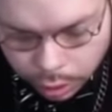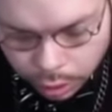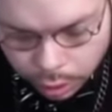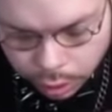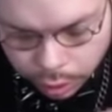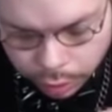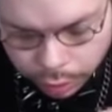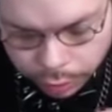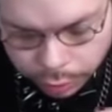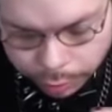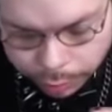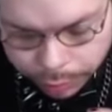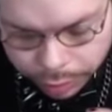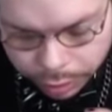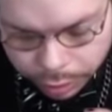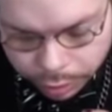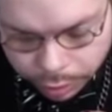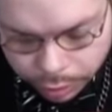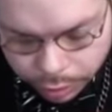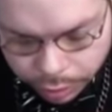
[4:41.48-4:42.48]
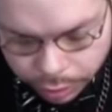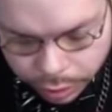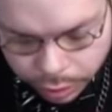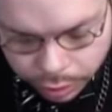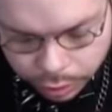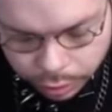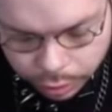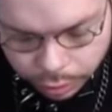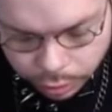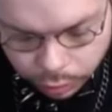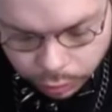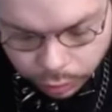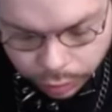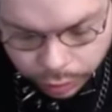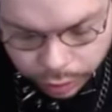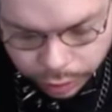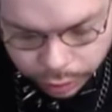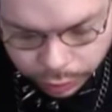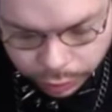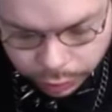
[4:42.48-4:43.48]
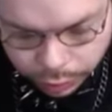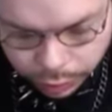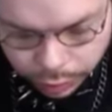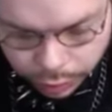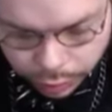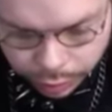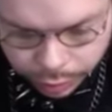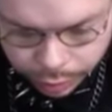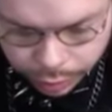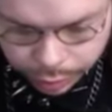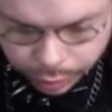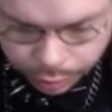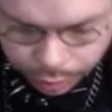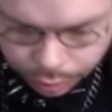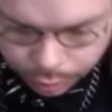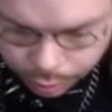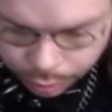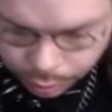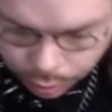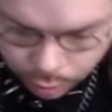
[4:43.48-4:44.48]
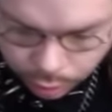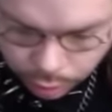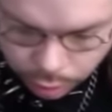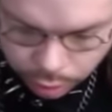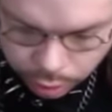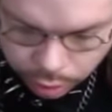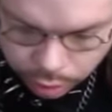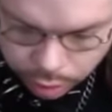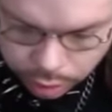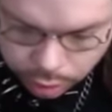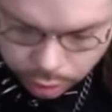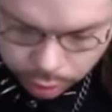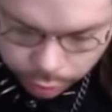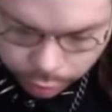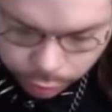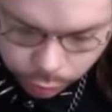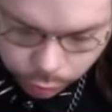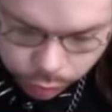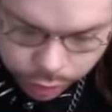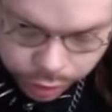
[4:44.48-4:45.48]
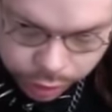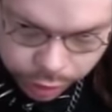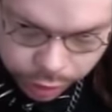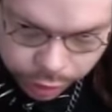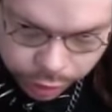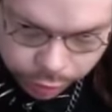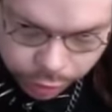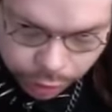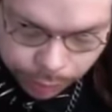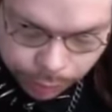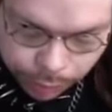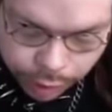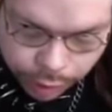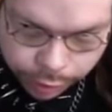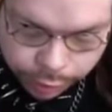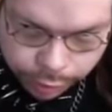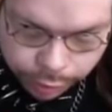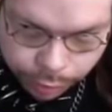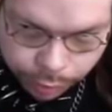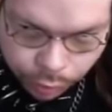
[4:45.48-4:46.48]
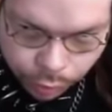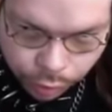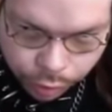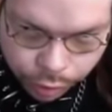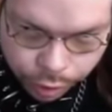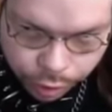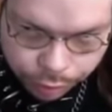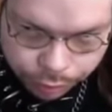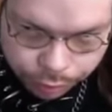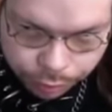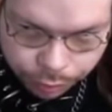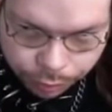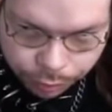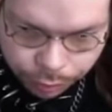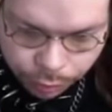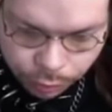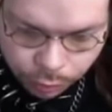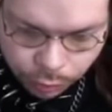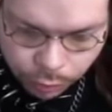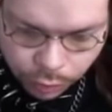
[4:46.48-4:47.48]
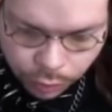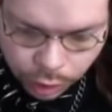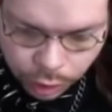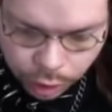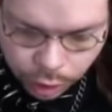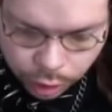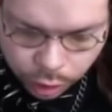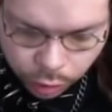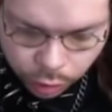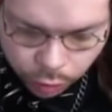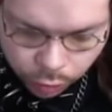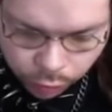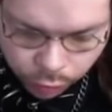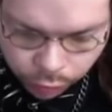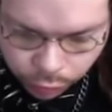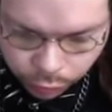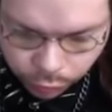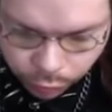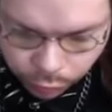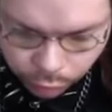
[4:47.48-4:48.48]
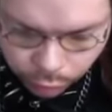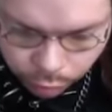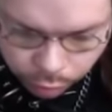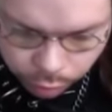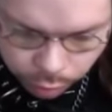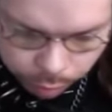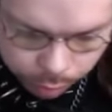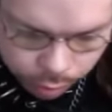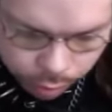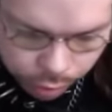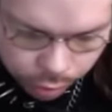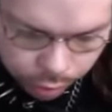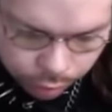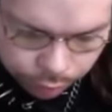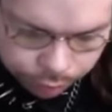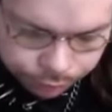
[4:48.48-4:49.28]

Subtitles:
this is better than nothing the way I see it. And this way, at least, I'm not smoking a used cigarette butt.